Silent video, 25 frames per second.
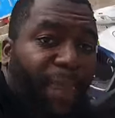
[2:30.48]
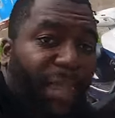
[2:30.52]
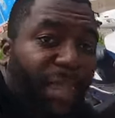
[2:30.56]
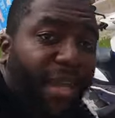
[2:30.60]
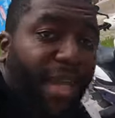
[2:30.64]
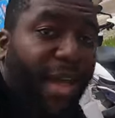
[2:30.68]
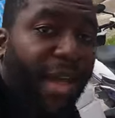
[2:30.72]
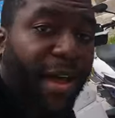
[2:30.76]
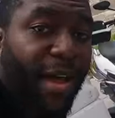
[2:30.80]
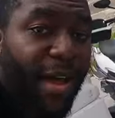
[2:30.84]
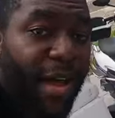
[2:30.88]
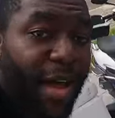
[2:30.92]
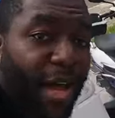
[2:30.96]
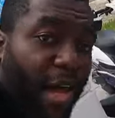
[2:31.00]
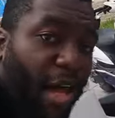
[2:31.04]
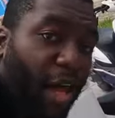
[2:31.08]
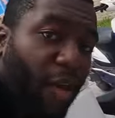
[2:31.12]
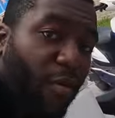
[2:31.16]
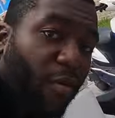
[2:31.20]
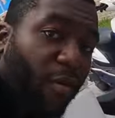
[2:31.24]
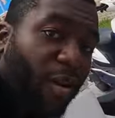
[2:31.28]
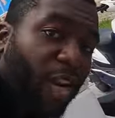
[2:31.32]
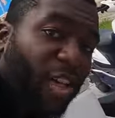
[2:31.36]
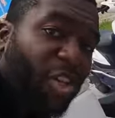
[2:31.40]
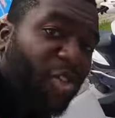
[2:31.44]
yeah, I
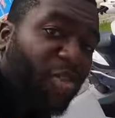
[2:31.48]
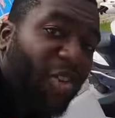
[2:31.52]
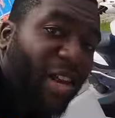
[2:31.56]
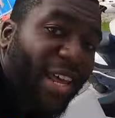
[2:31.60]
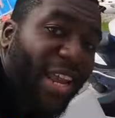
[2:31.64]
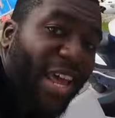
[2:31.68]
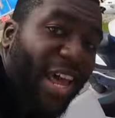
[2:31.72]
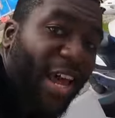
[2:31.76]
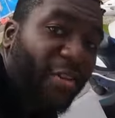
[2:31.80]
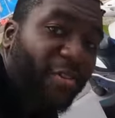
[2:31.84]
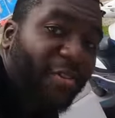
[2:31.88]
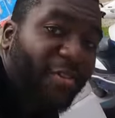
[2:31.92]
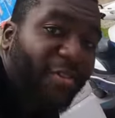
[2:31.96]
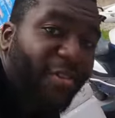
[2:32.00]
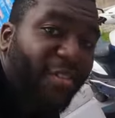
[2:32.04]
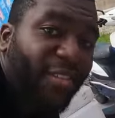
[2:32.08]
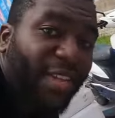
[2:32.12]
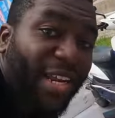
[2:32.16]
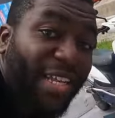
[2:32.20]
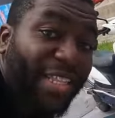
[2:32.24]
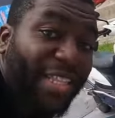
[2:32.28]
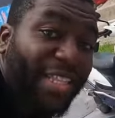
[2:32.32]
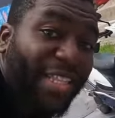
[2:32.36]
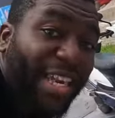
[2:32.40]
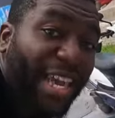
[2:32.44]
want to try it out.
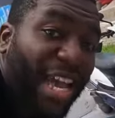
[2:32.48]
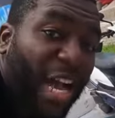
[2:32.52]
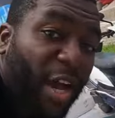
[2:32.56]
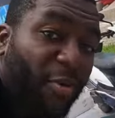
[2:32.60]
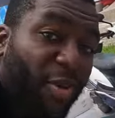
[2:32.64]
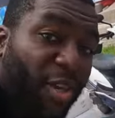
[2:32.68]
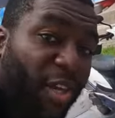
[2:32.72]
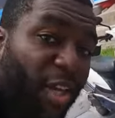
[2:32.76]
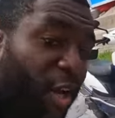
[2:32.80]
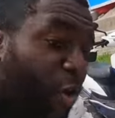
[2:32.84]
Let's see how it